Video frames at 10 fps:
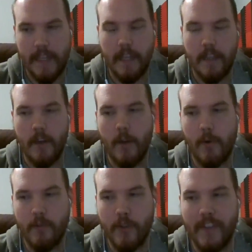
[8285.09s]
can go
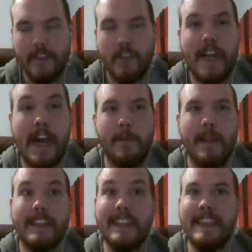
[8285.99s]
for, this will kind of be
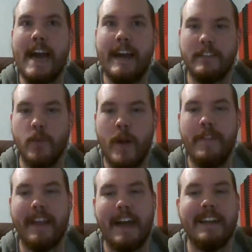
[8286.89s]
like the last one
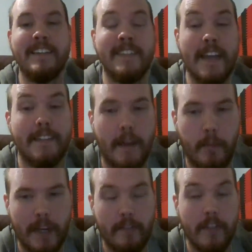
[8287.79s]
that kind of sets up
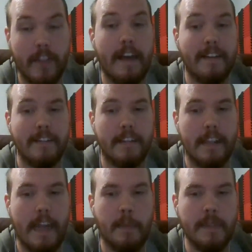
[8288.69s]
whatever the last thing that
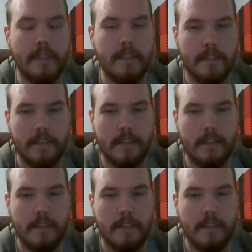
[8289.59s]
happens is.